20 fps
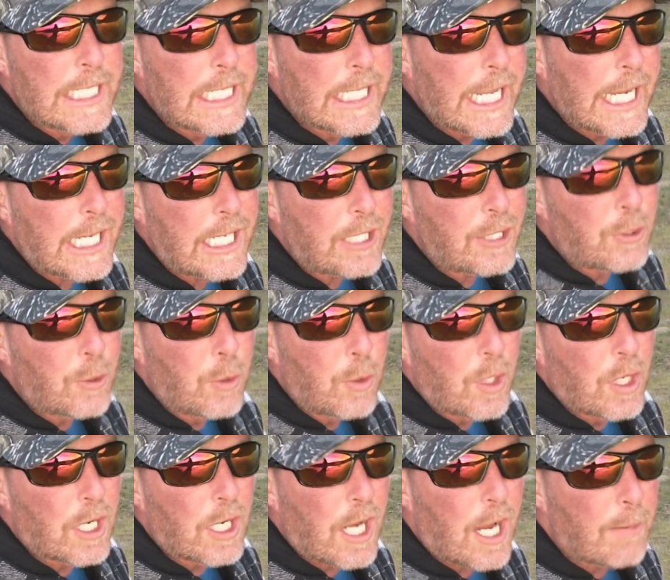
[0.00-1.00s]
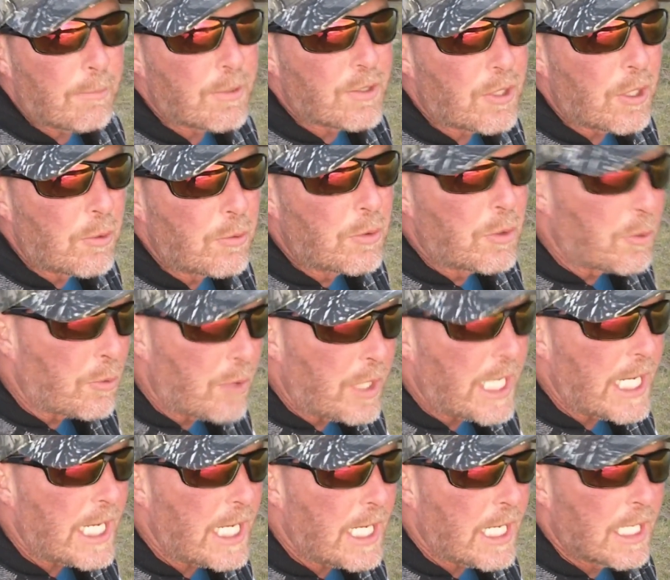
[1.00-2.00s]
Lake Tour Episode
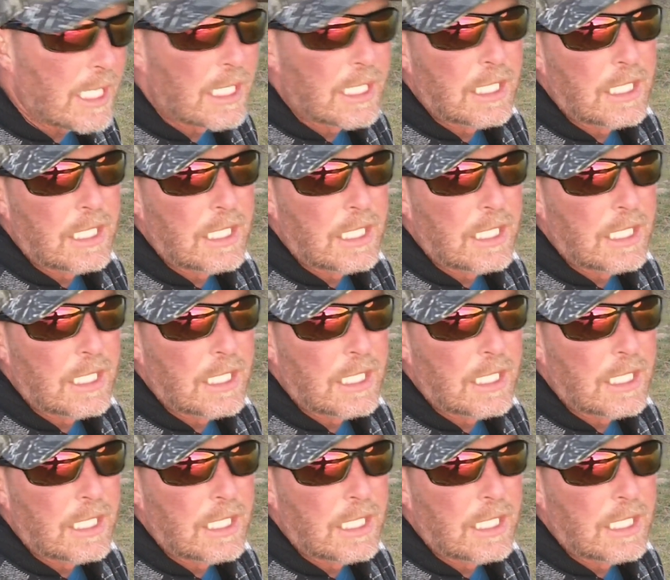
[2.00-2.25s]
3